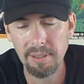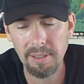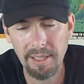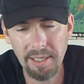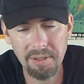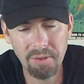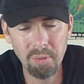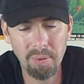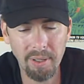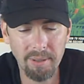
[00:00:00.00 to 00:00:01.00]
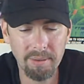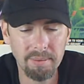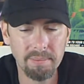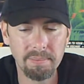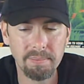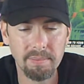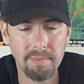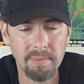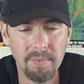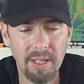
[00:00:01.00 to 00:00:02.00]
It is 2-player.
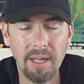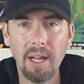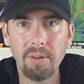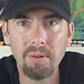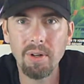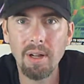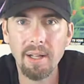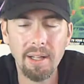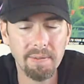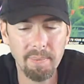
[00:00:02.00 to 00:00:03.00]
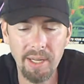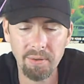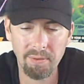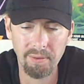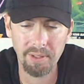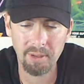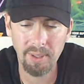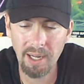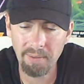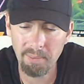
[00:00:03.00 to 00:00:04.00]
And I do not have the manual for this. But I
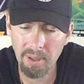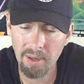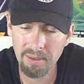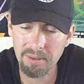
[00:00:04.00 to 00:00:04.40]
have the box.